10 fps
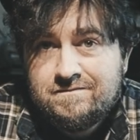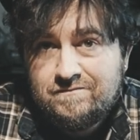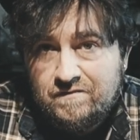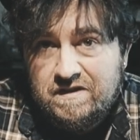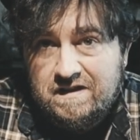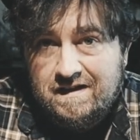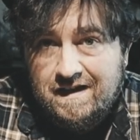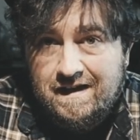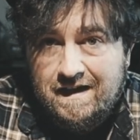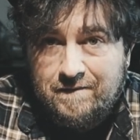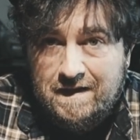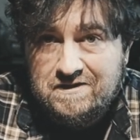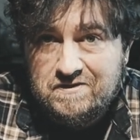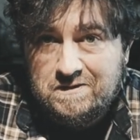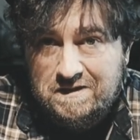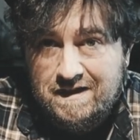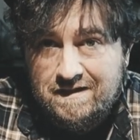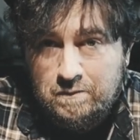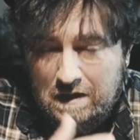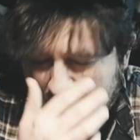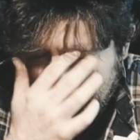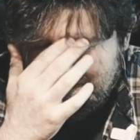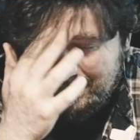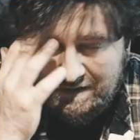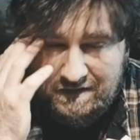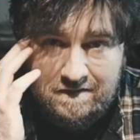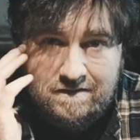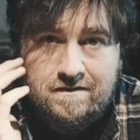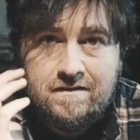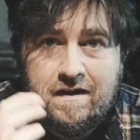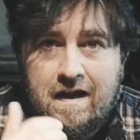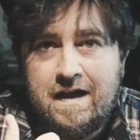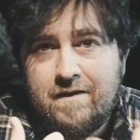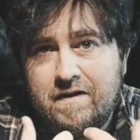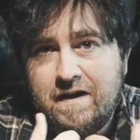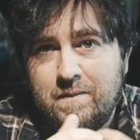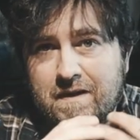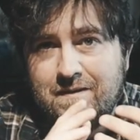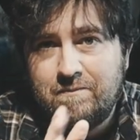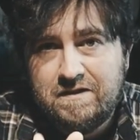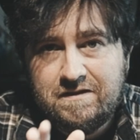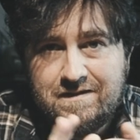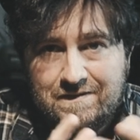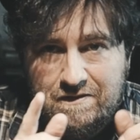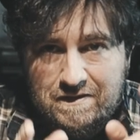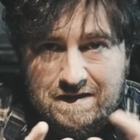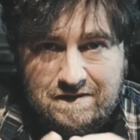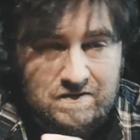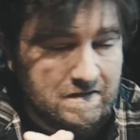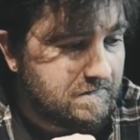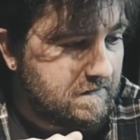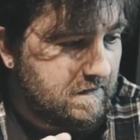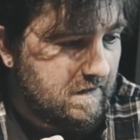Really, I've actually, well, I mean, I haven't had a baby, but you get the drift.